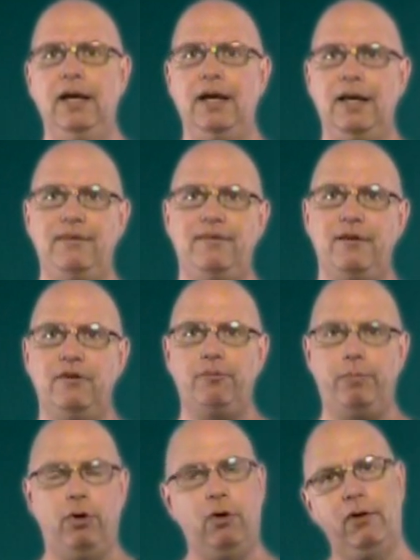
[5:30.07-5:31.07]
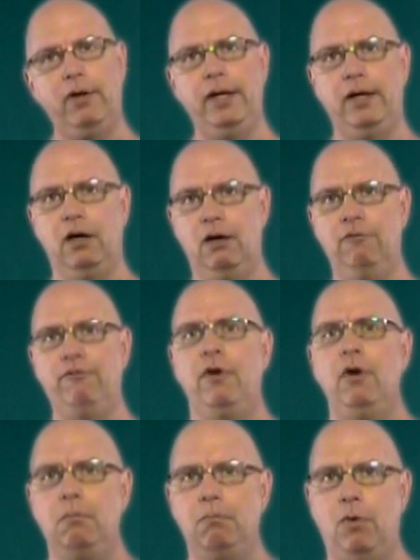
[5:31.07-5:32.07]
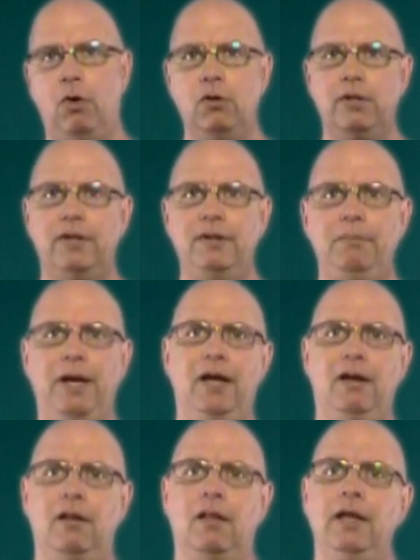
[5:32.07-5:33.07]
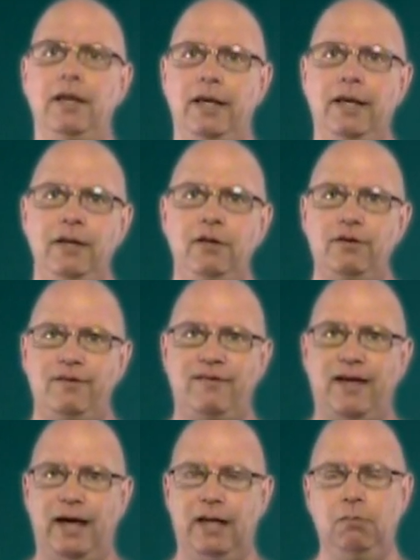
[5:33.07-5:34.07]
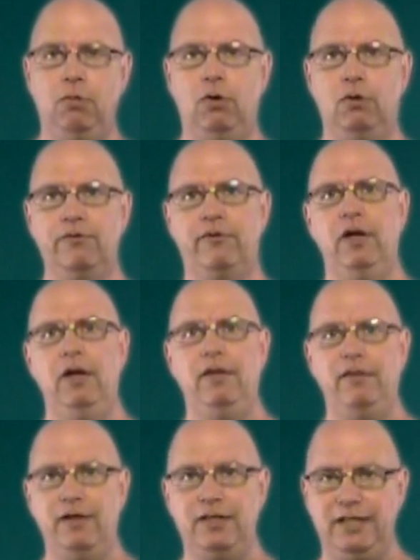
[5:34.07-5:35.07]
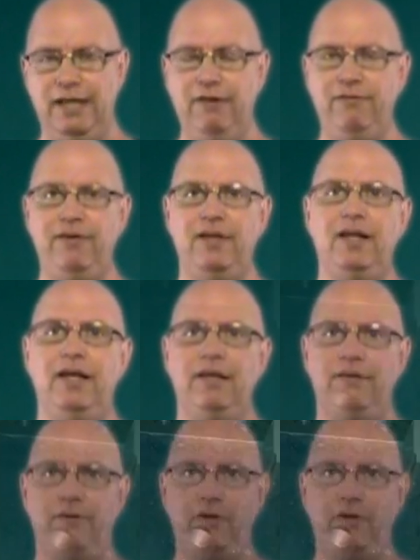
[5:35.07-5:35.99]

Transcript: It's this pouring of molten metal into sand molds that gives it its